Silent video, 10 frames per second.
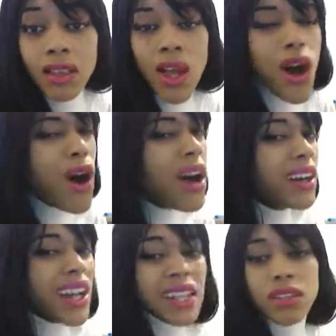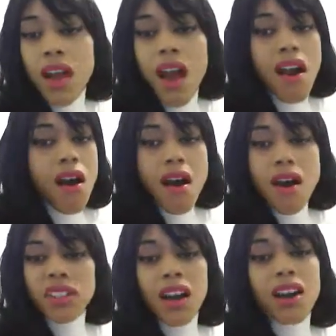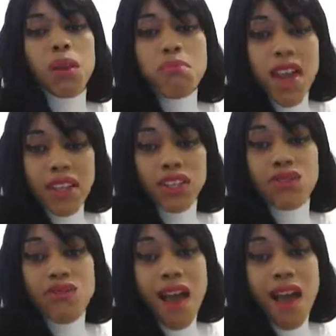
Lord, I know you're gonna make it